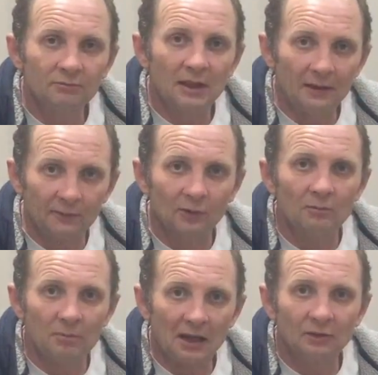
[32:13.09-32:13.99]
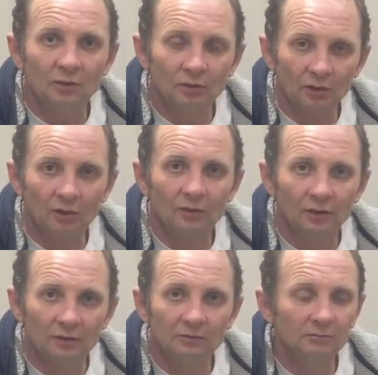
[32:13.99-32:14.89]
keep the front and back door locked,
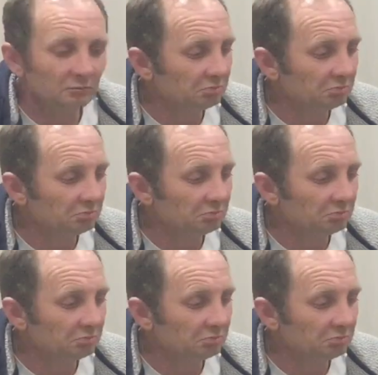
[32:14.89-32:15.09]
and